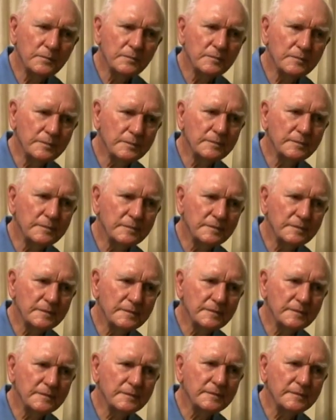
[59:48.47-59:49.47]
You hear
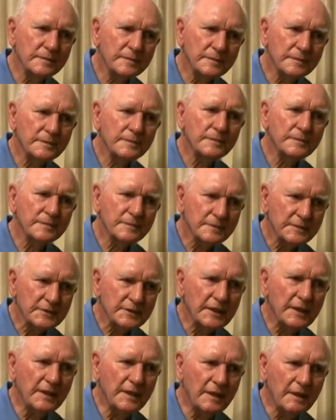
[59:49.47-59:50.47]
that a lot.
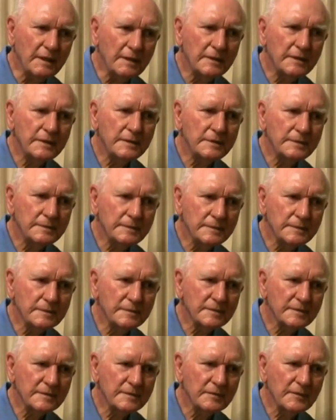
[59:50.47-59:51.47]
Yeah. I've, mm-hmm. I've
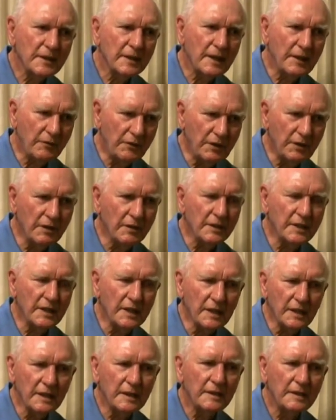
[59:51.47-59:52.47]
heard that. Have you heard that?